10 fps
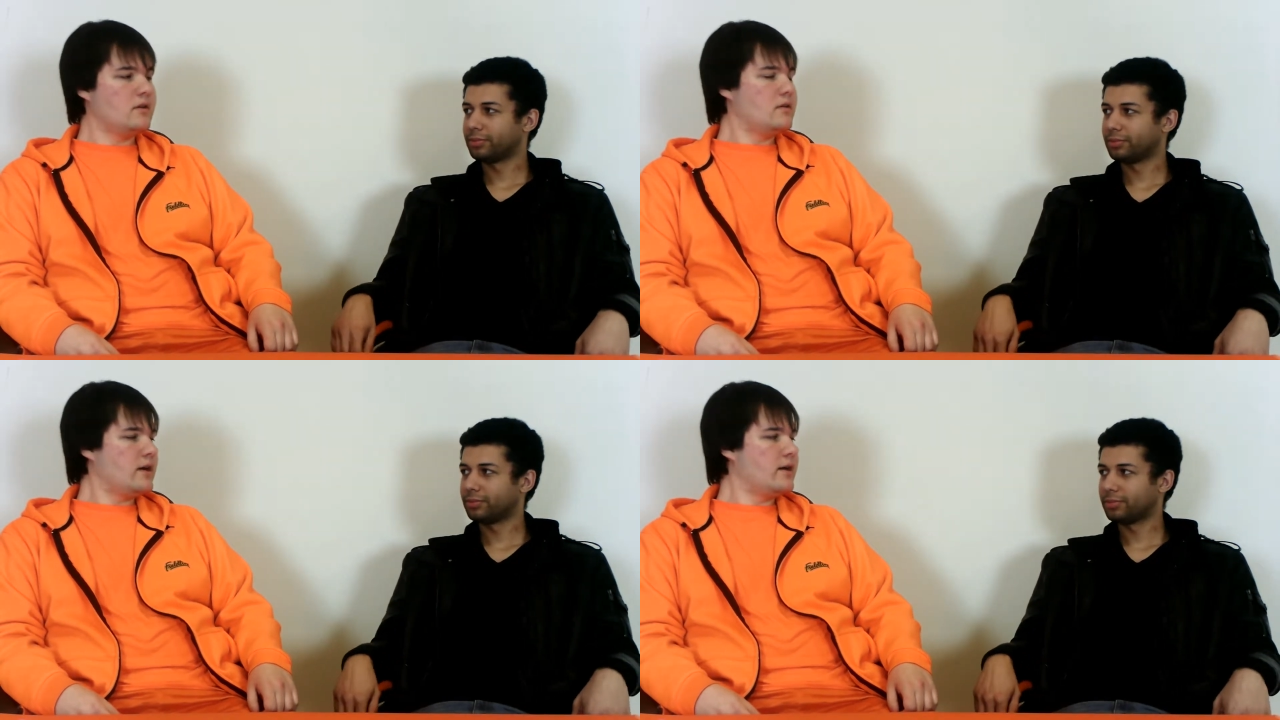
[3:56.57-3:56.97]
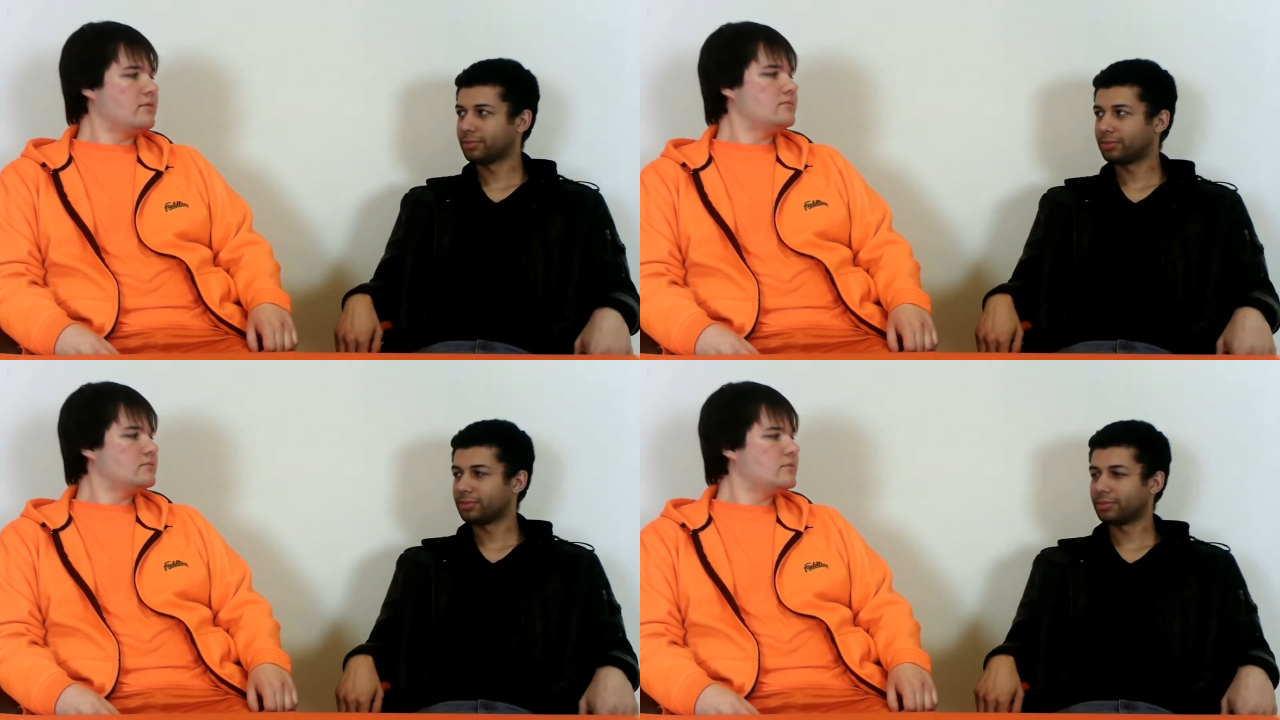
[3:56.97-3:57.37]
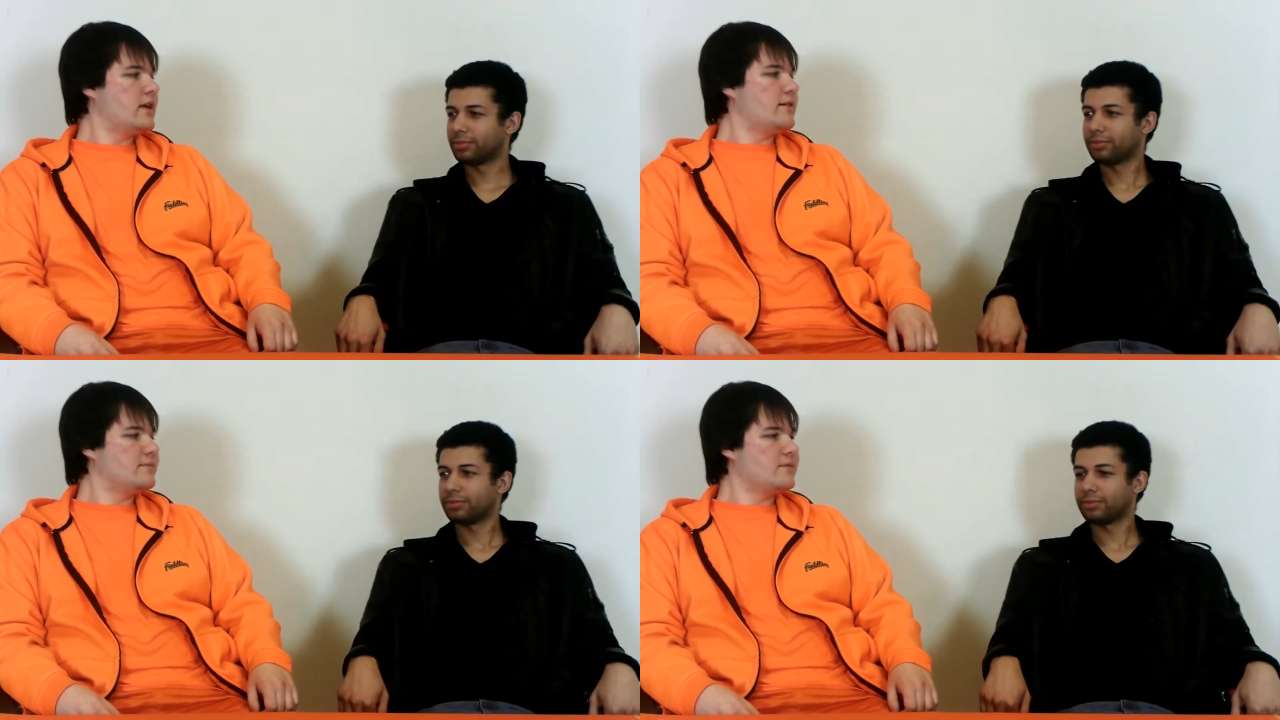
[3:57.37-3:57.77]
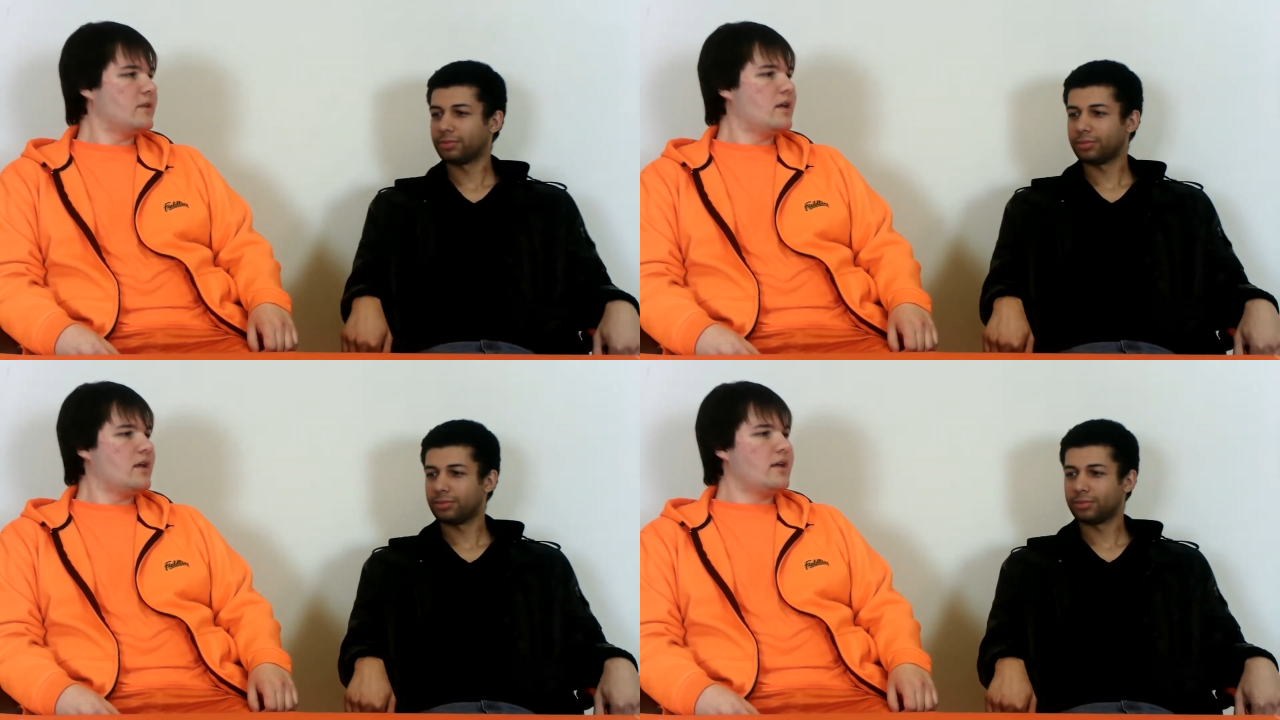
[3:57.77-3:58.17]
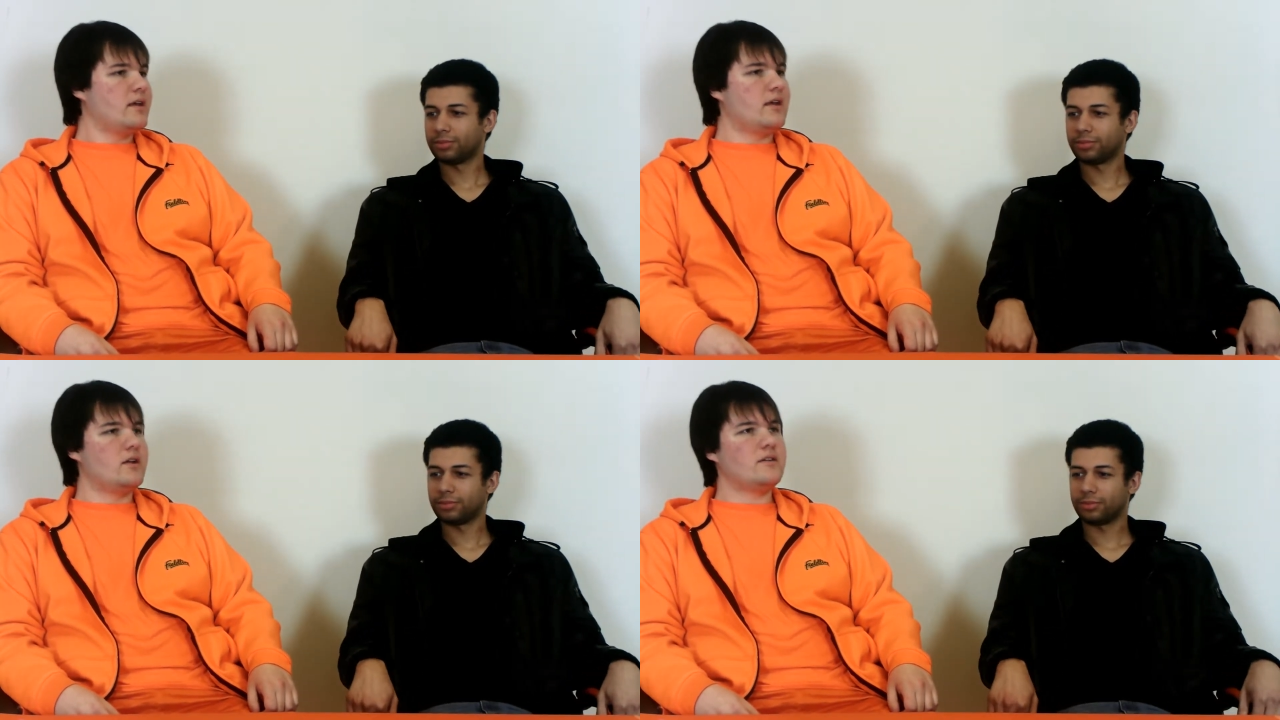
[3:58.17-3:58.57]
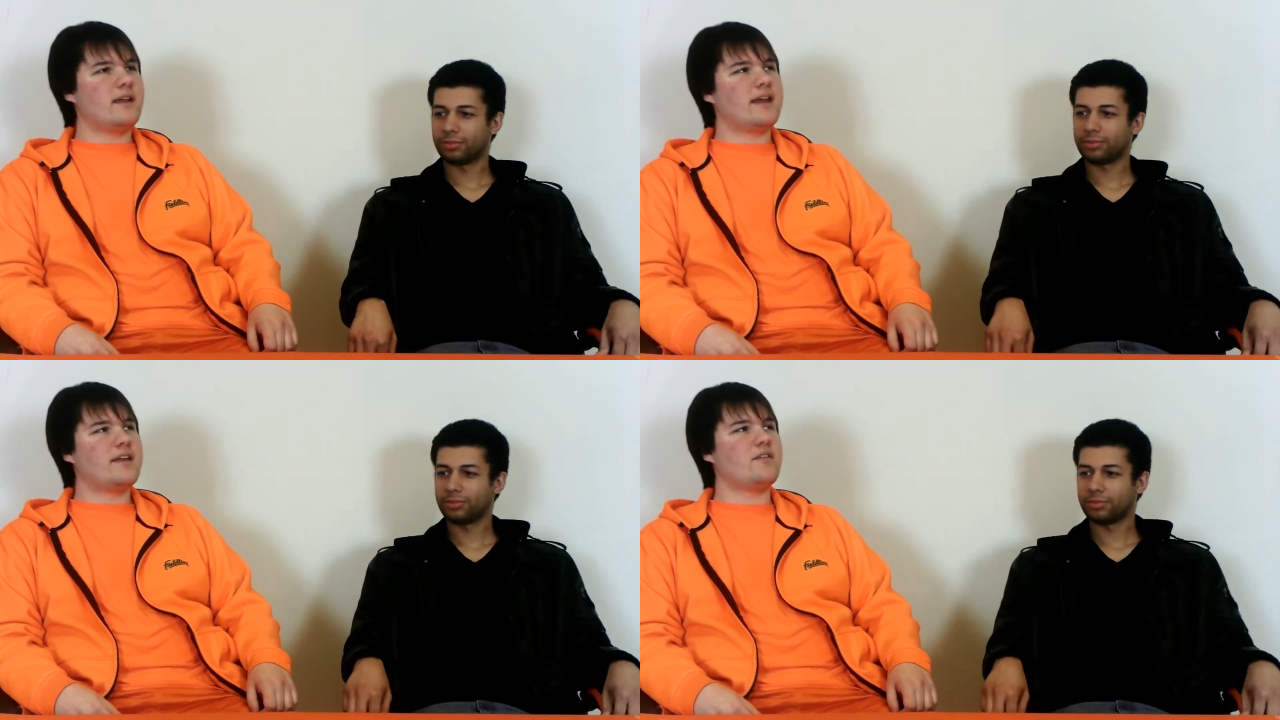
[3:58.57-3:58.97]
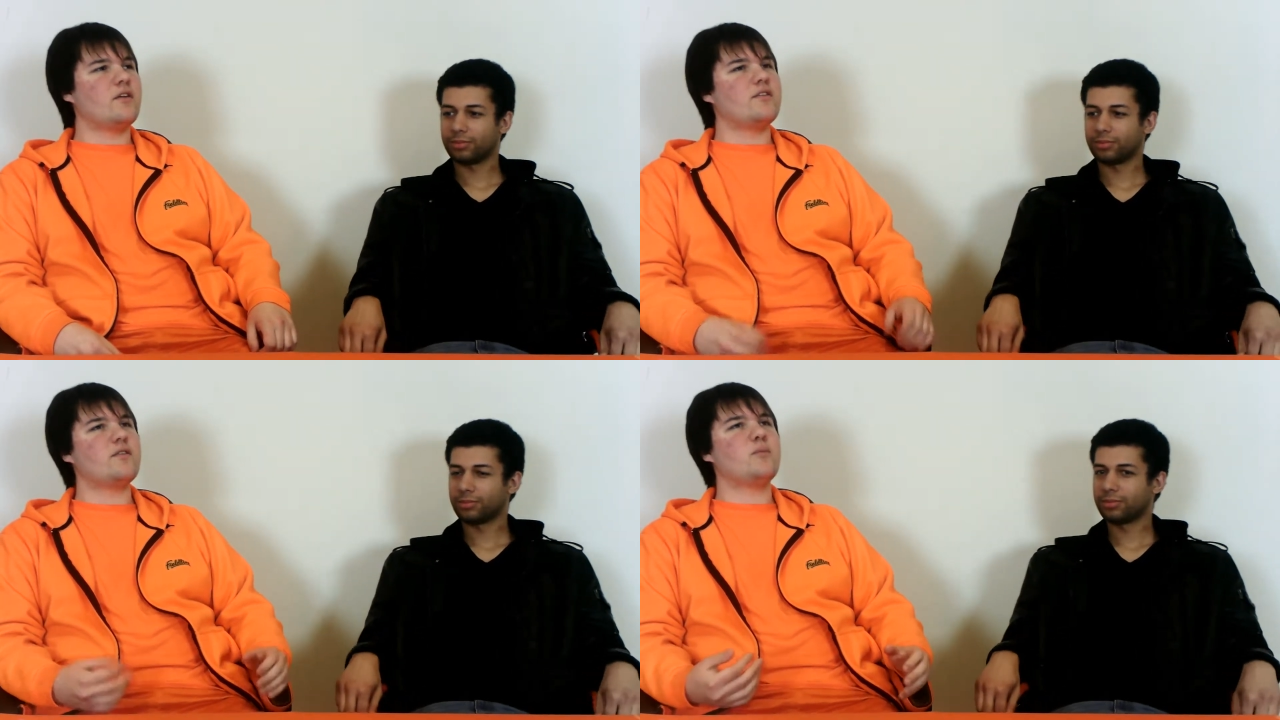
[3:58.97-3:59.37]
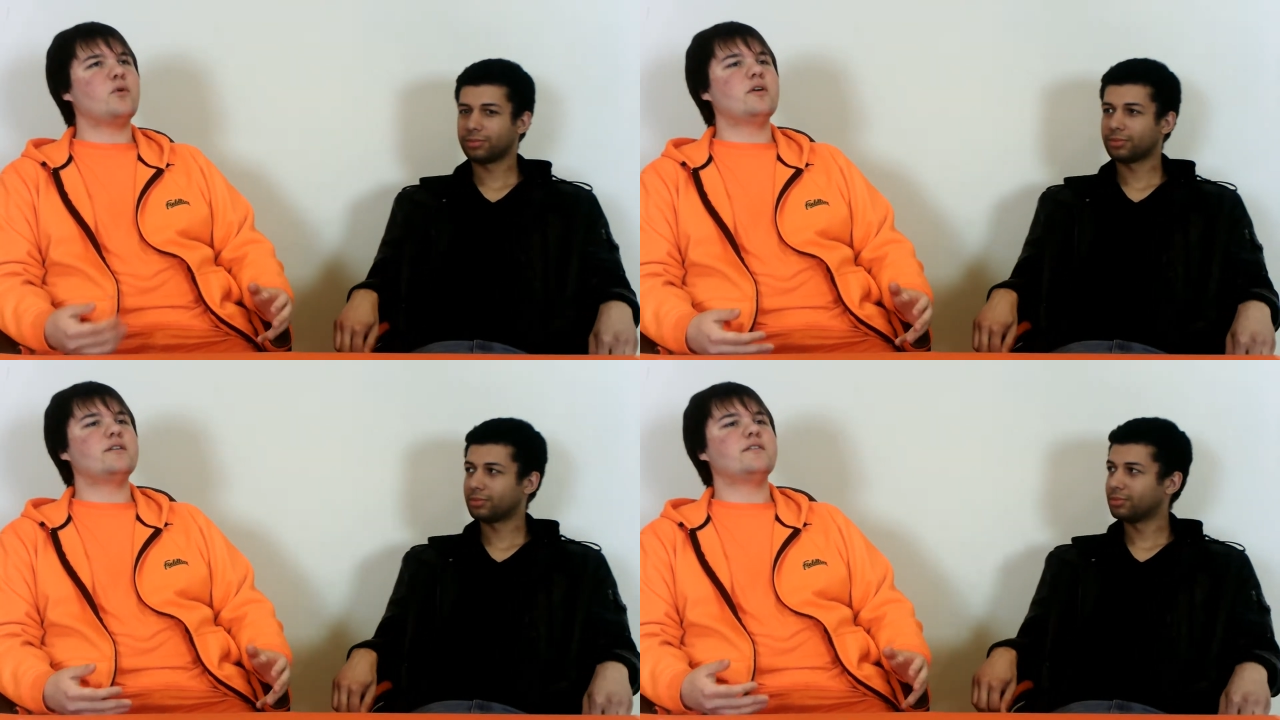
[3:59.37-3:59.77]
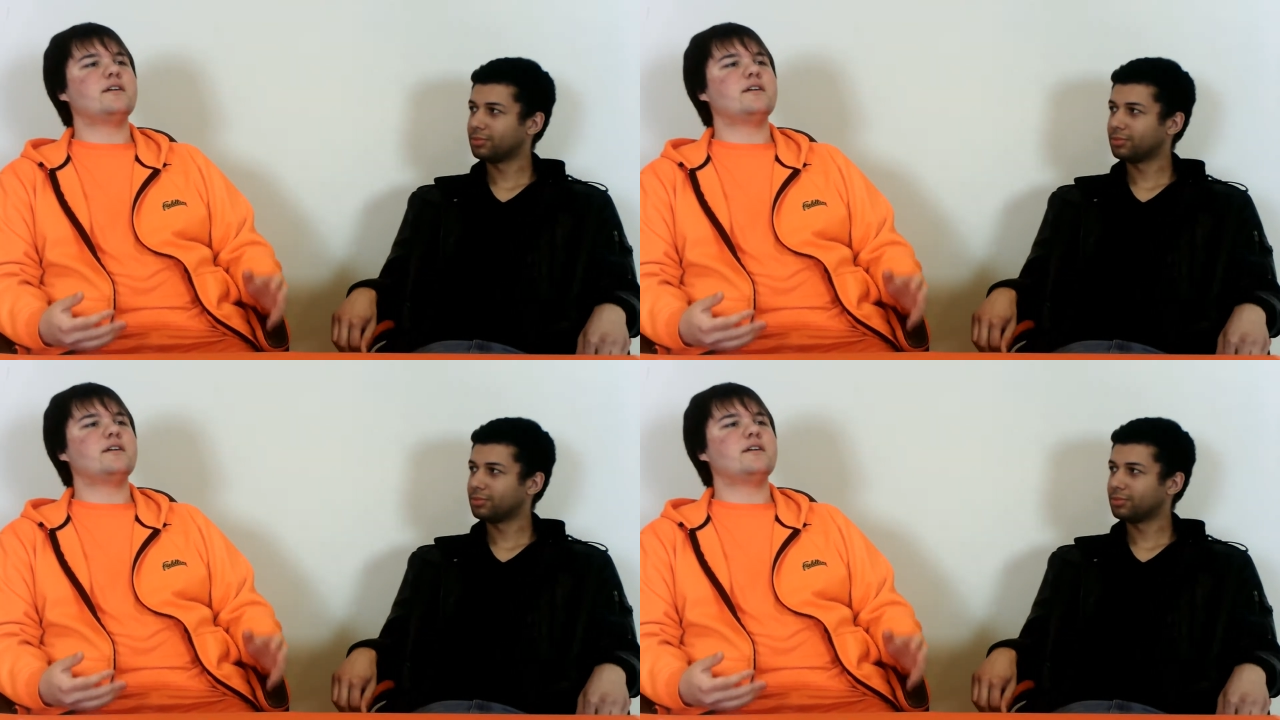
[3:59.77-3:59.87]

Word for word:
Speaker 1: Okay, yeah. You know, like, it's important